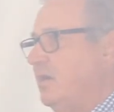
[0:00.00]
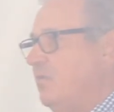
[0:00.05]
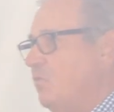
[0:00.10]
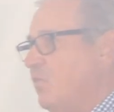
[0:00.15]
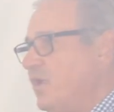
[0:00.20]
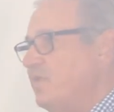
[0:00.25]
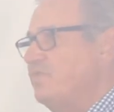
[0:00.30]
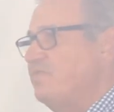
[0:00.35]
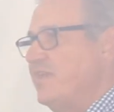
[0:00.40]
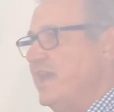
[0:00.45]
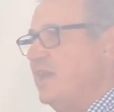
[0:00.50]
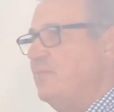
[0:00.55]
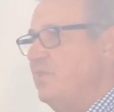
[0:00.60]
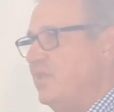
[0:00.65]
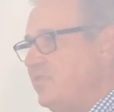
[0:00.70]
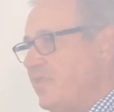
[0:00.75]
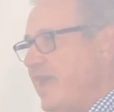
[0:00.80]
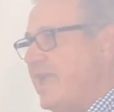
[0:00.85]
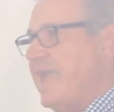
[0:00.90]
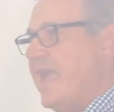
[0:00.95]
with them
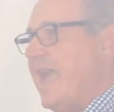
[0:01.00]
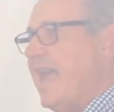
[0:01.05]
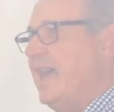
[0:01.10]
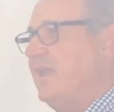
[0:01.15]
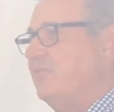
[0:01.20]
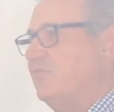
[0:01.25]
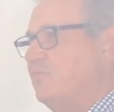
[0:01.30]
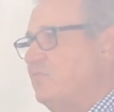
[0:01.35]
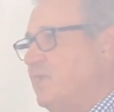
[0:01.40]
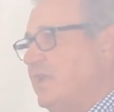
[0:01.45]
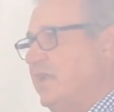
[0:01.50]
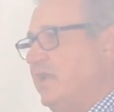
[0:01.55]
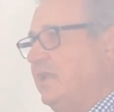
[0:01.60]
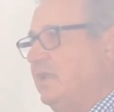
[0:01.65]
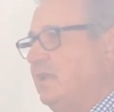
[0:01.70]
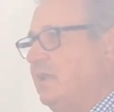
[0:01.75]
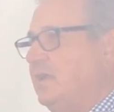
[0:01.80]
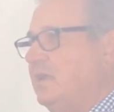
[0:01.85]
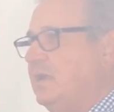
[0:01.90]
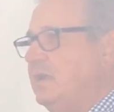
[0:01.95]
and they had of me.
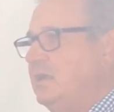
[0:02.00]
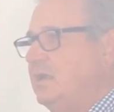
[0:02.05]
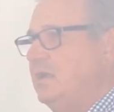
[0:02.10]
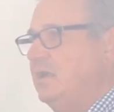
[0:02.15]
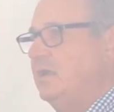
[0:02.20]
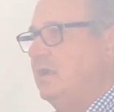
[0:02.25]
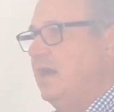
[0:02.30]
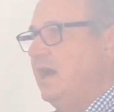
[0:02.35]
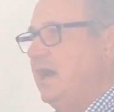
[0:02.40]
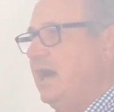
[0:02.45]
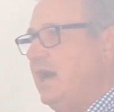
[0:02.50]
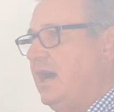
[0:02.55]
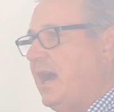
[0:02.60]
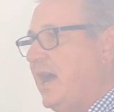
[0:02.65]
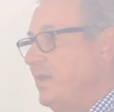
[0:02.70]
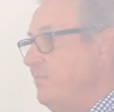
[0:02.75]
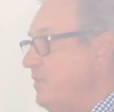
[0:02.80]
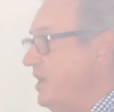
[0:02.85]
I